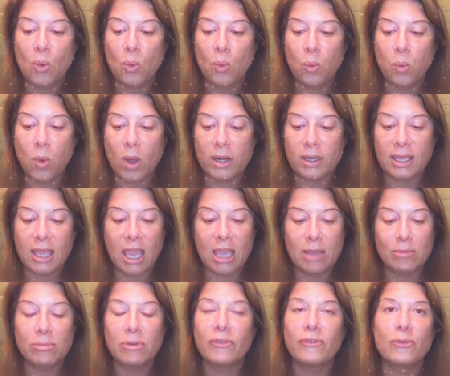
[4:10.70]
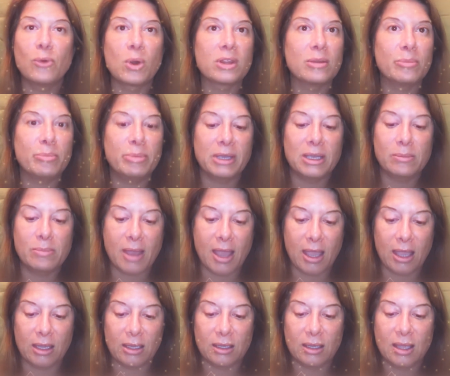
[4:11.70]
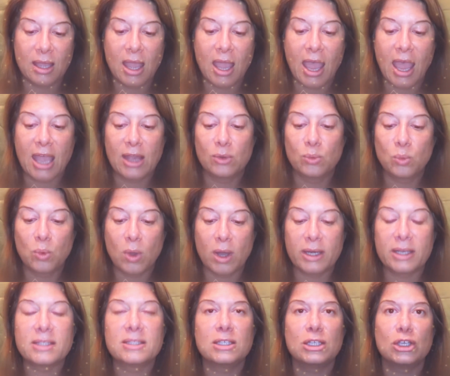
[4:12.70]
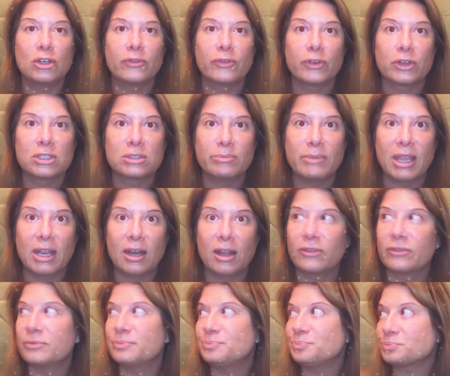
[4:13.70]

what came before the Big Bang, and what is the universe made of?